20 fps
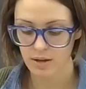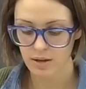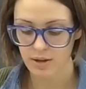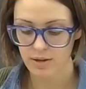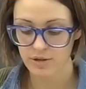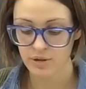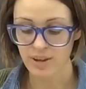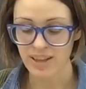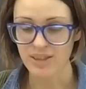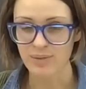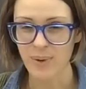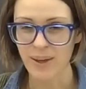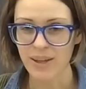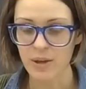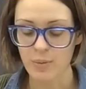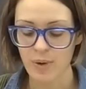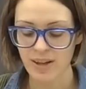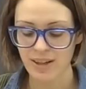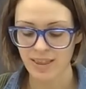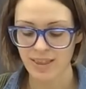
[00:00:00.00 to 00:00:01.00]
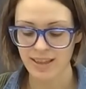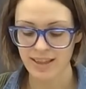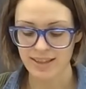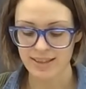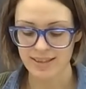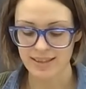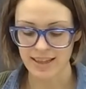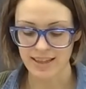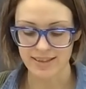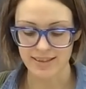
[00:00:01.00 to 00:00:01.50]
So that's why you want thick
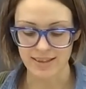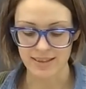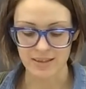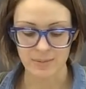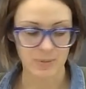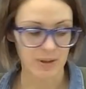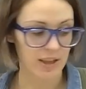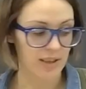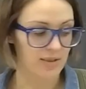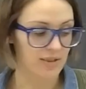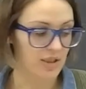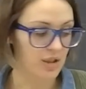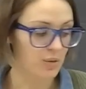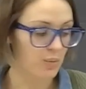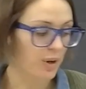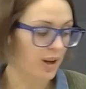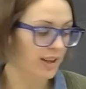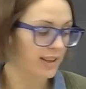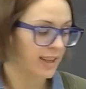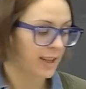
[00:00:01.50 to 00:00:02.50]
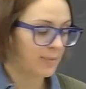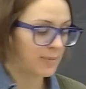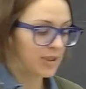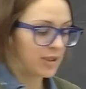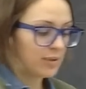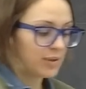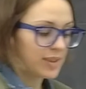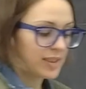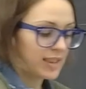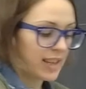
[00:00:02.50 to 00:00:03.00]
slices, because you want him
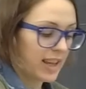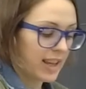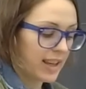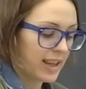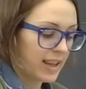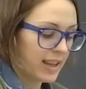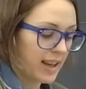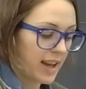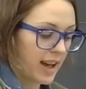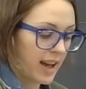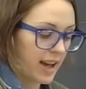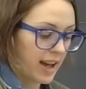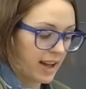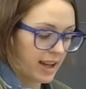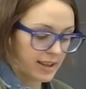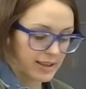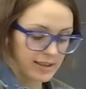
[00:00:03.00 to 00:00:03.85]
to stay on.